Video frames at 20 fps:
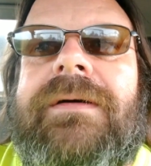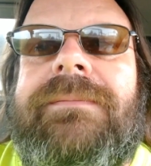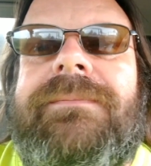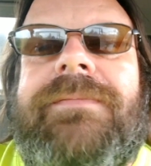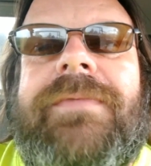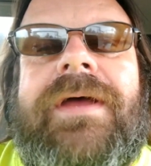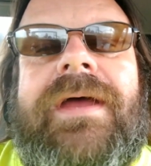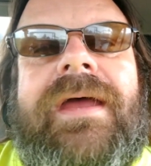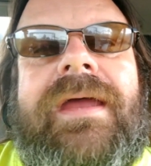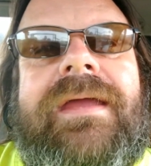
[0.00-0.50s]

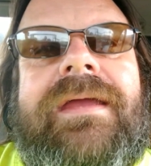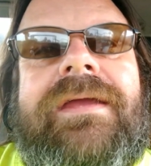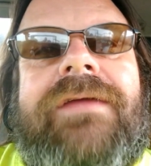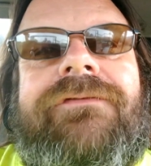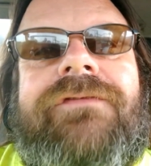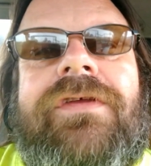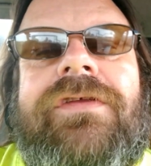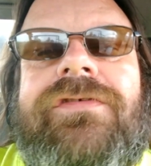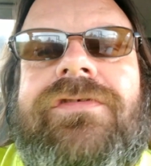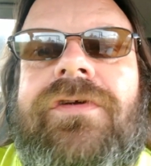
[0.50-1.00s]
But hey,
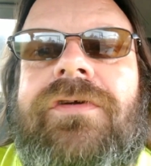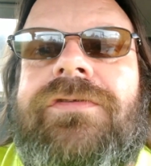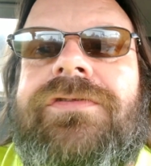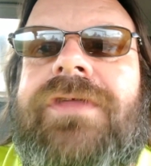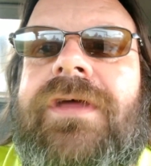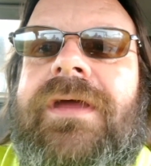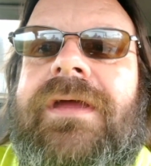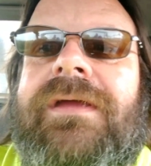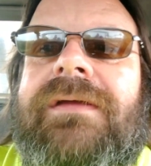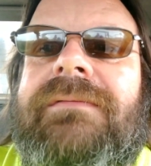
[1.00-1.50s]
if it's your
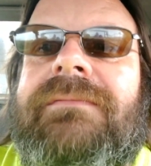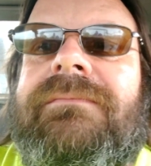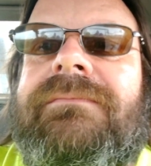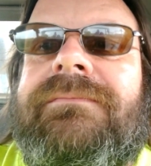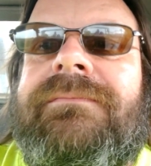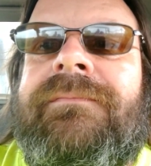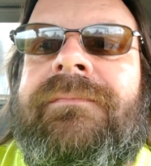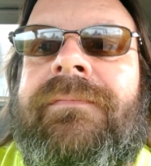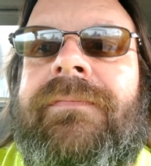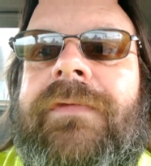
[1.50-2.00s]
thing
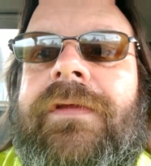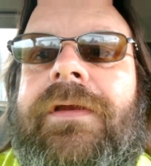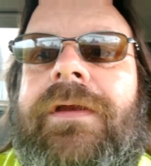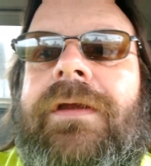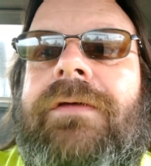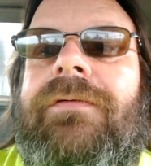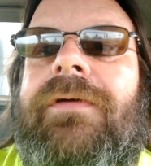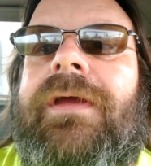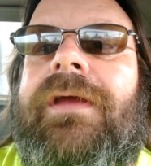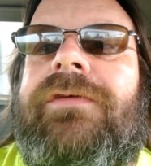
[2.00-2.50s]
and
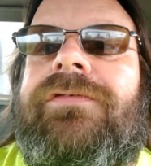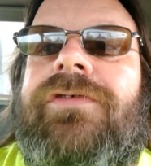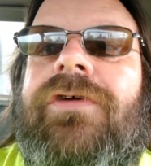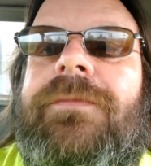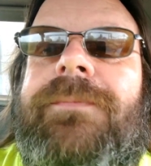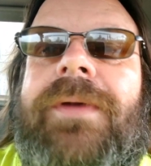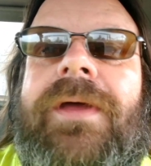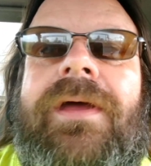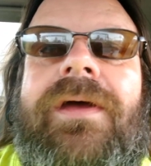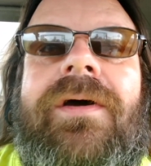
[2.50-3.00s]
it rings
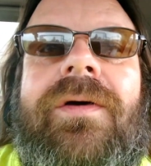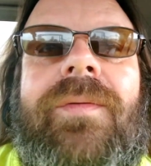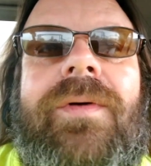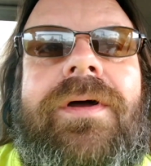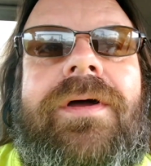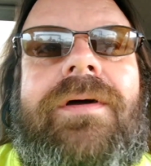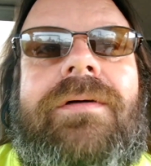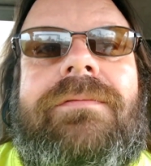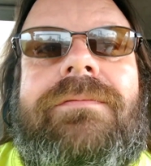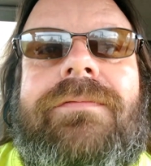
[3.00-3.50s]
your bell,
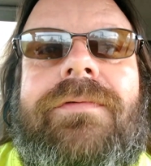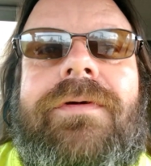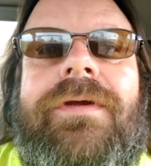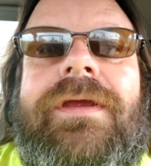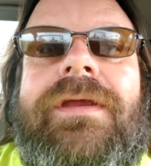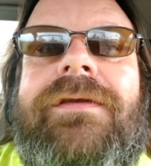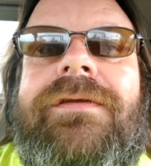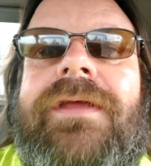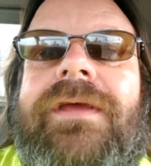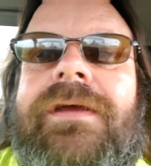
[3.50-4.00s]
well,
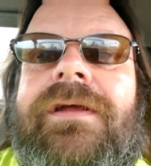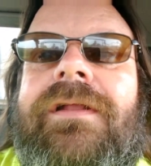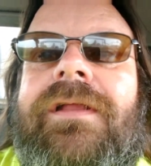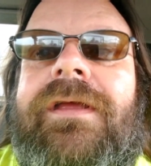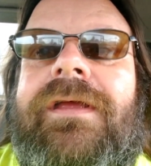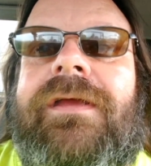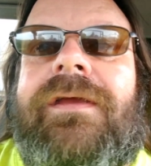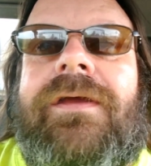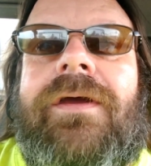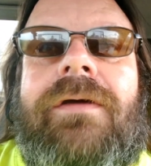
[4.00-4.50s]
ring ding a
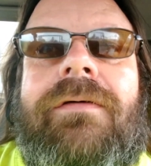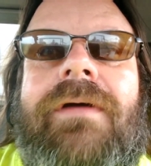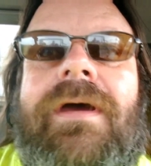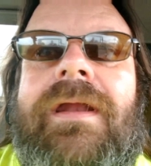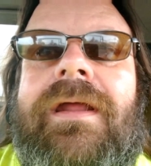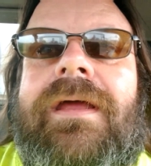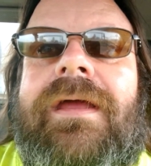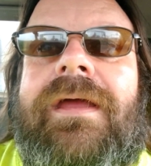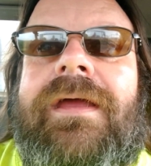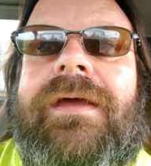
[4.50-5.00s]
ling, go
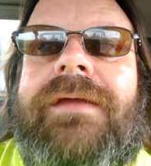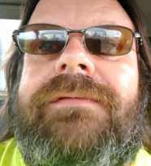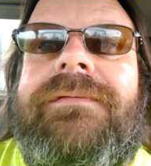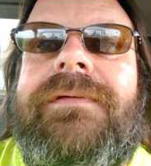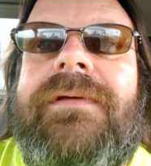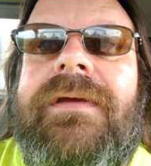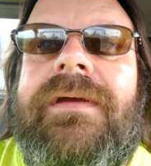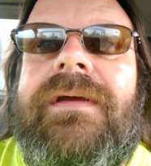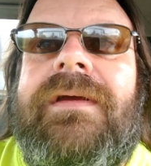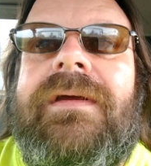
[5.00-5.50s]
right ahead.
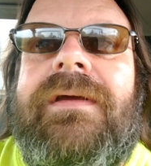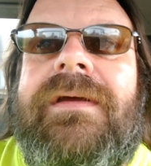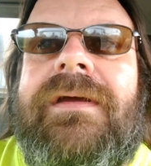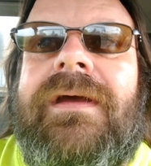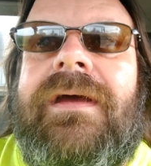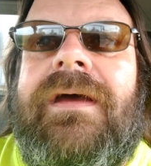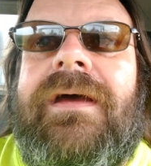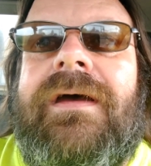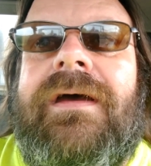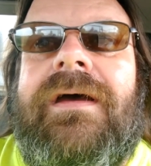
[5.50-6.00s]

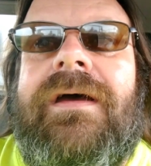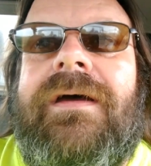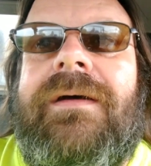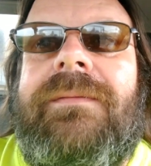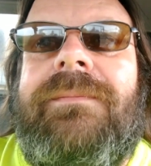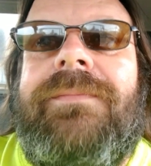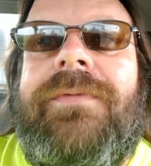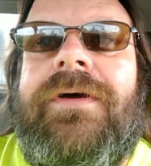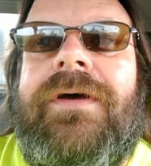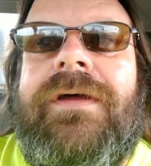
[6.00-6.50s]

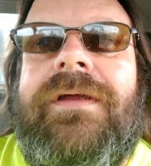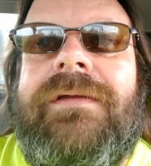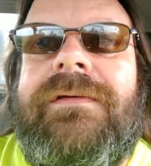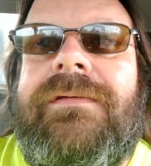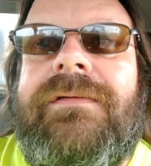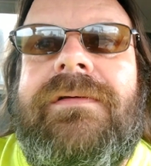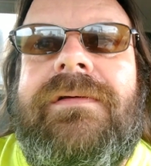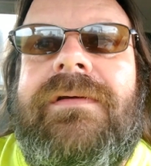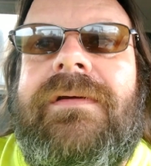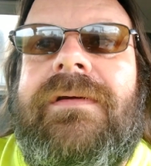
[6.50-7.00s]
But
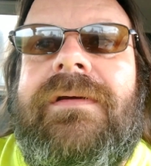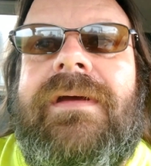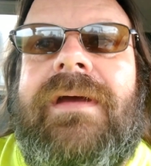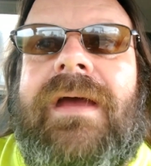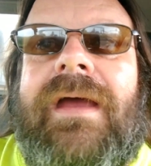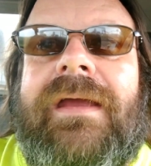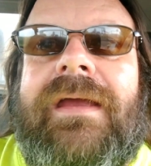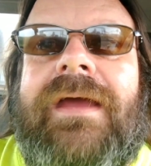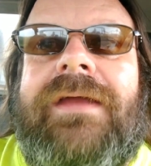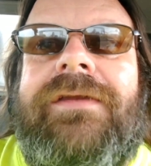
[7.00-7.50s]

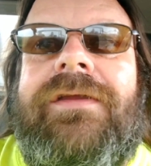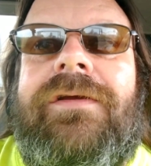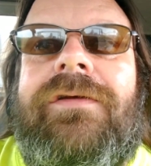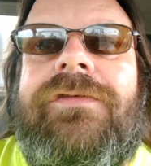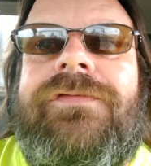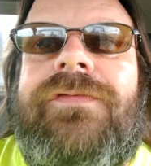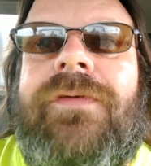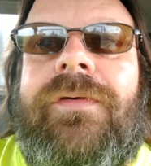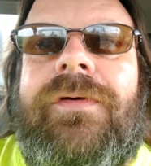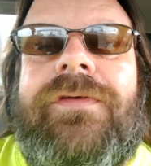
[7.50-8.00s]
I got
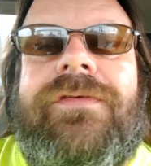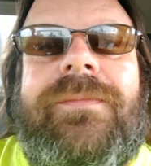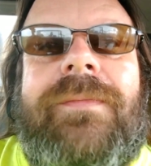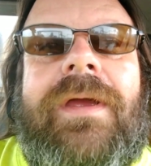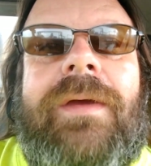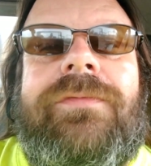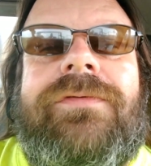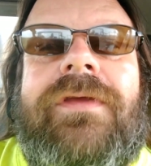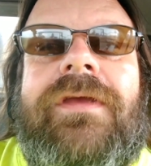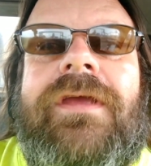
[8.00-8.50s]
news for you.
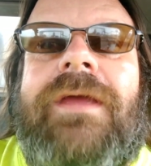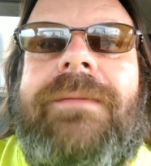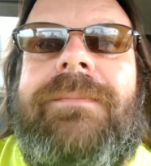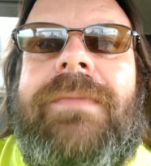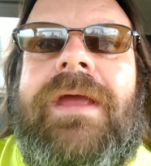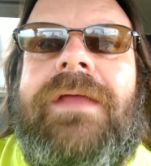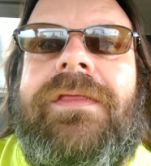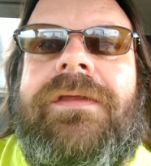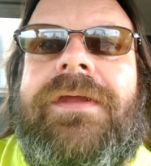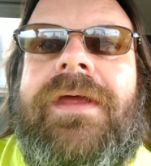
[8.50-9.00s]
Somebody was to hit
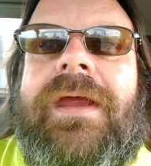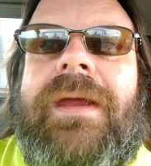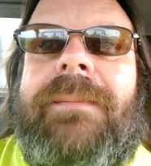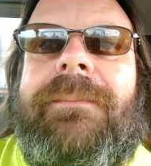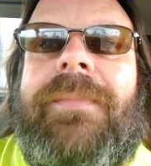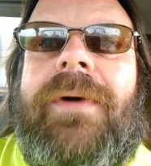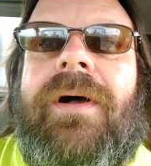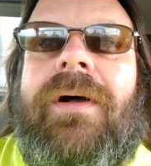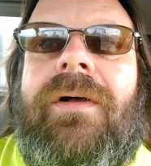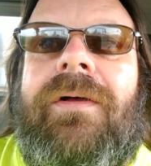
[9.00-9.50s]
me in the
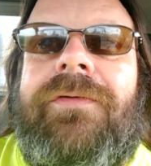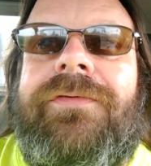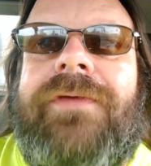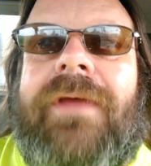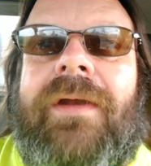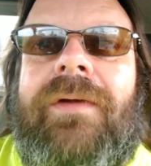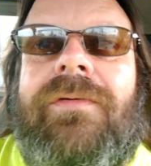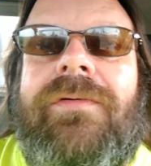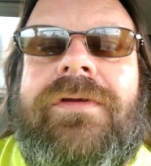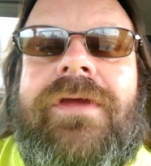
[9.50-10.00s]
damn balls,
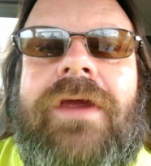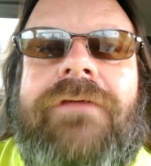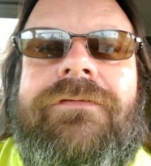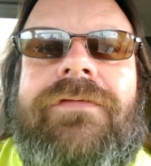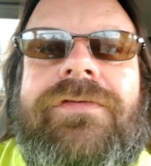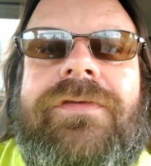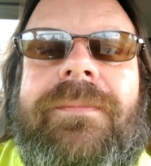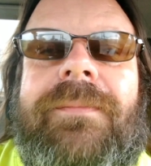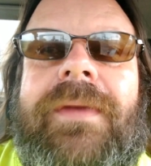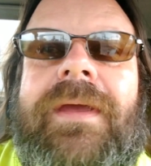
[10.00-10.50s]
I don't care if
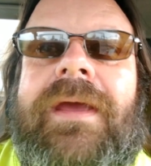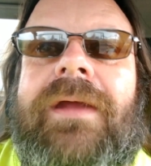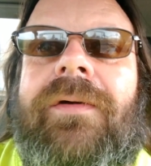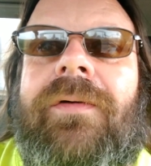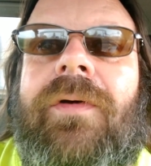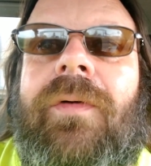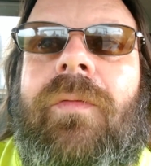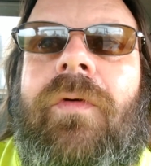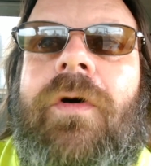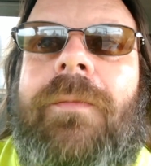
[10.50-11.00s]
it's a man
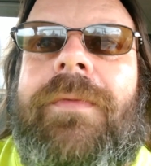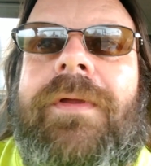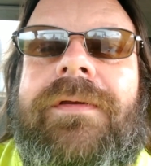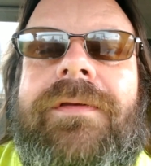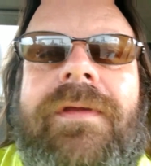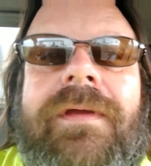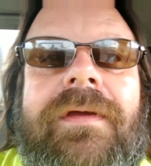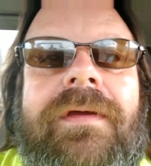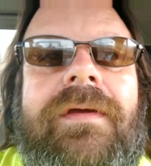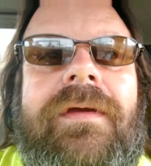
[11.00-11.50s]
or a woman,
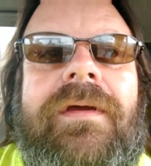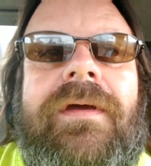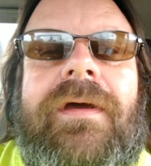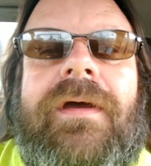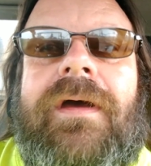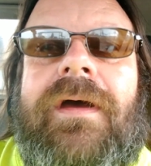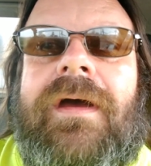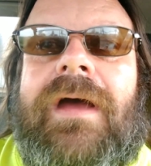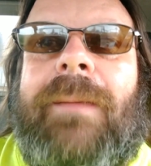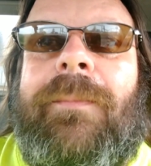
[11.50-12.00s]

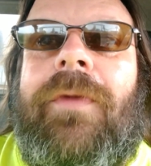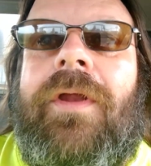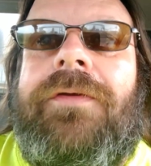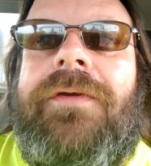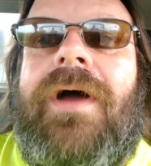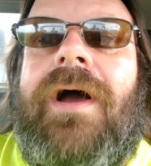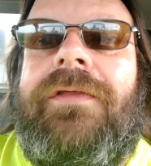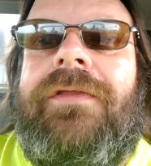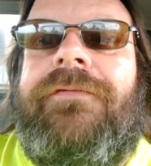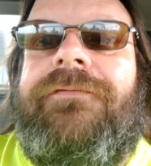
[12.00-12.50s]
I'm gonna
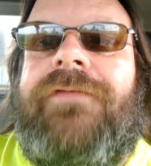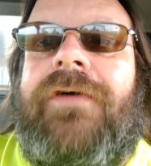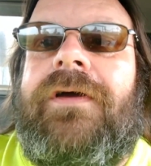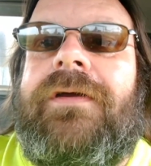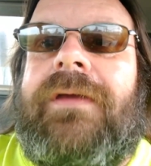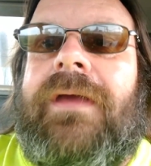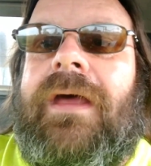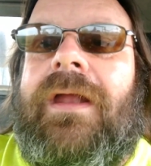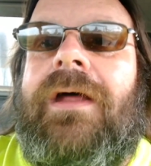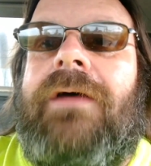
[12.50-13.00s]
knock the
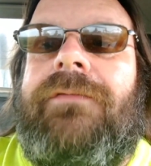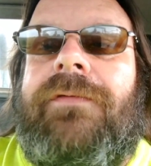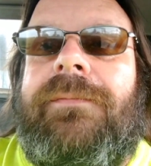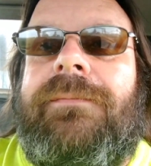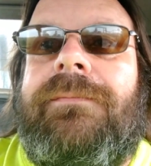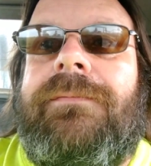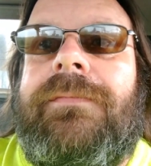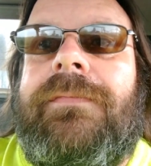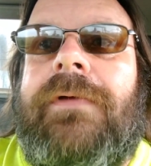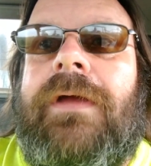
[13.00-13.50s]
fuck out of them.
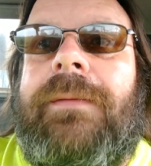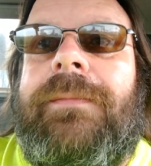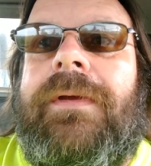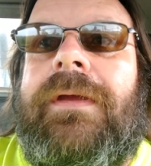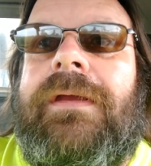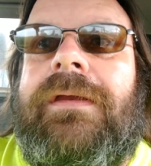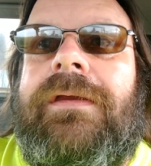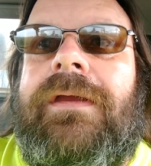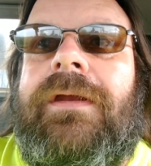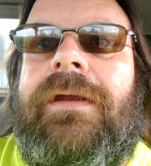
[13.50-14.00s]
I
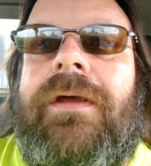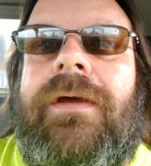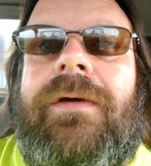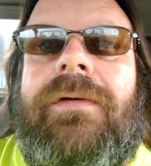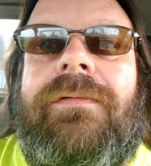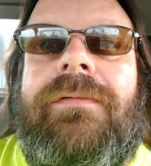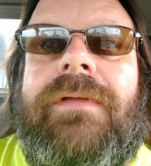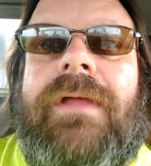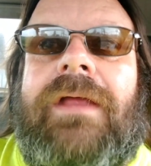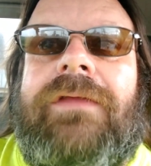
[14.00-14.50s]
mean, you
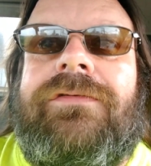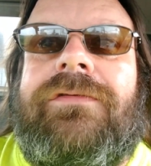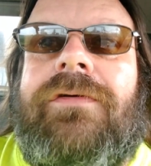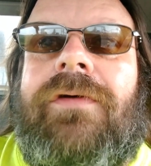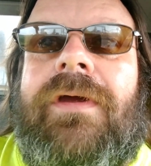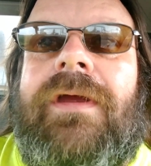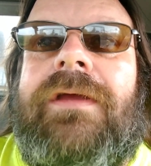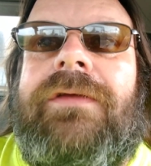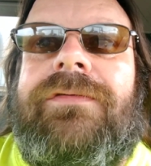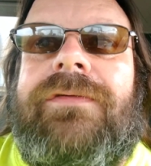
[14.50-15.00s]
know, that's
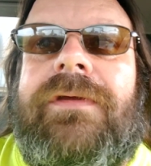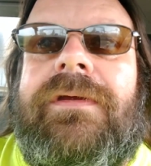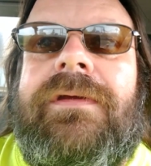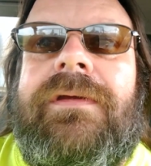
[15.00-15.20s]
crazy.